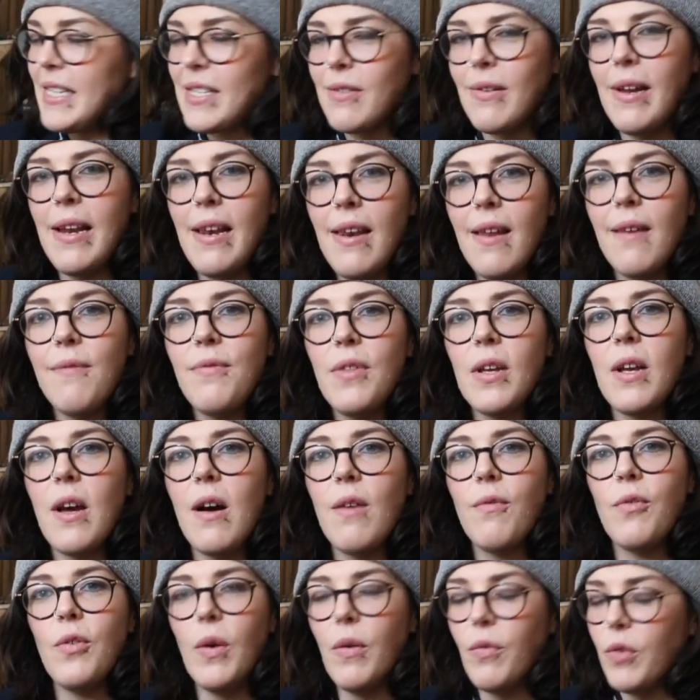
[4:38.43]
So I love the
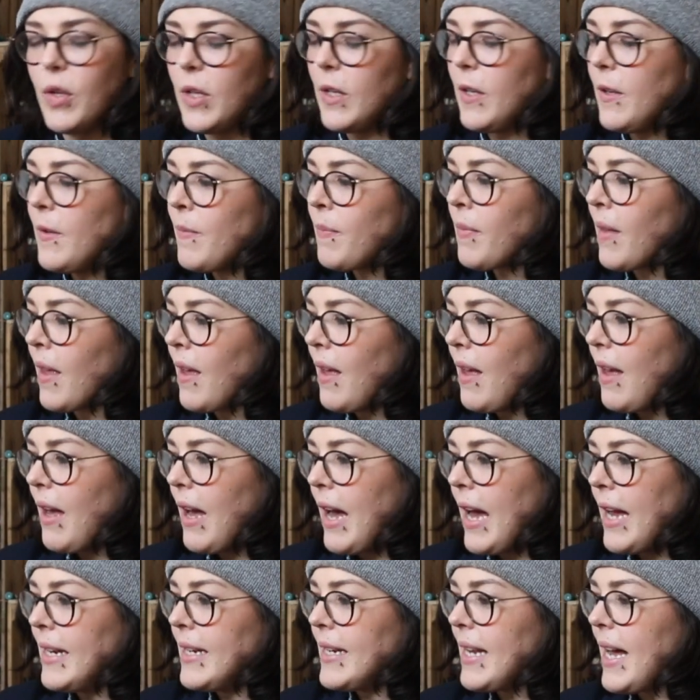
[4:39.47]
cover of it.
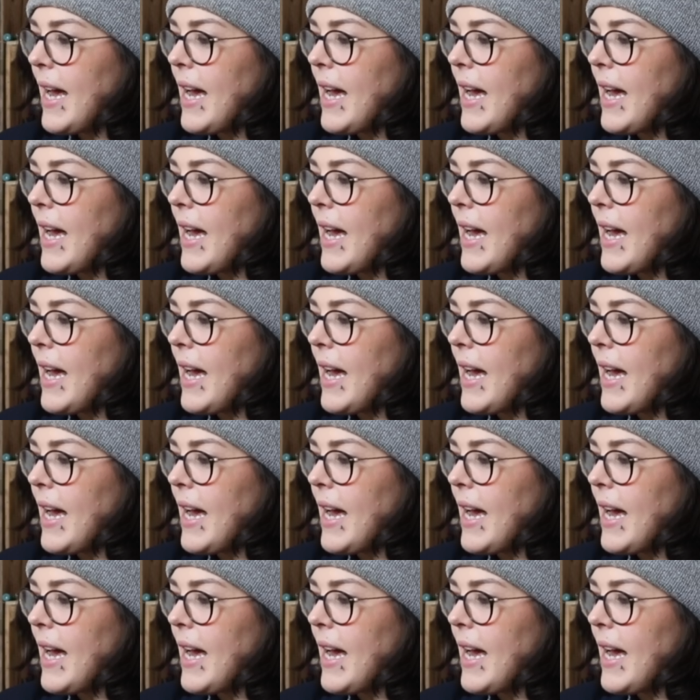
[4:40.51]
And